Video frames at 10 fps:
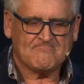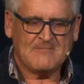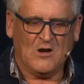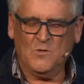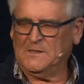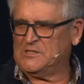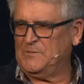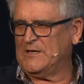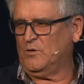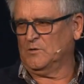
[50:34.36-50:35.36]
Now, who wants to
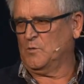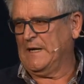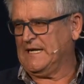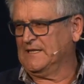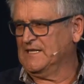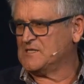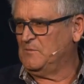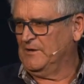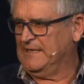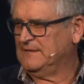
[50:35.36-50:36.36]
be called wicked this
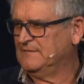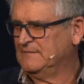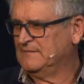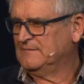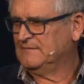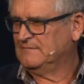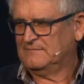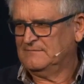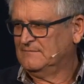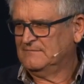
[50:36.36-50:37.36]
morning?
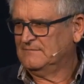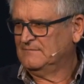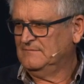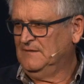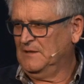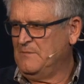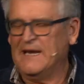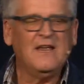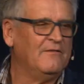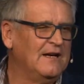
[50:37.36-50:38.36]
Not
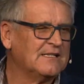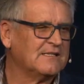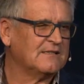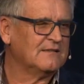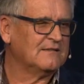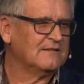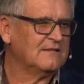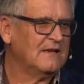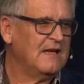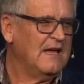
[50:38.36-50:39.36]
many of us.
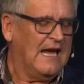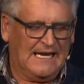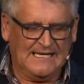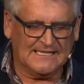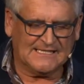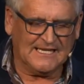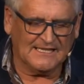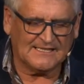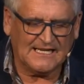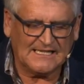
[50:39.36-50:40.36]
It is
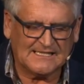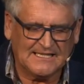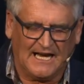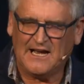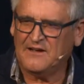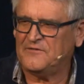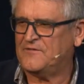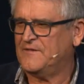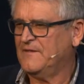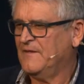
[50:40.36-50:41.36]
just as
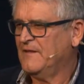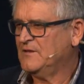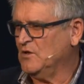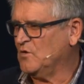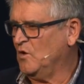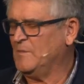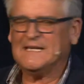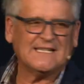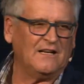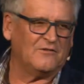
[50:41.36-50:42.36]
tough to call
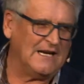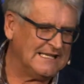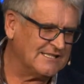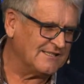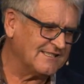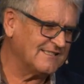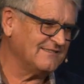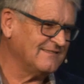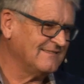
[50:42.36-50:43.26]
myself righteous.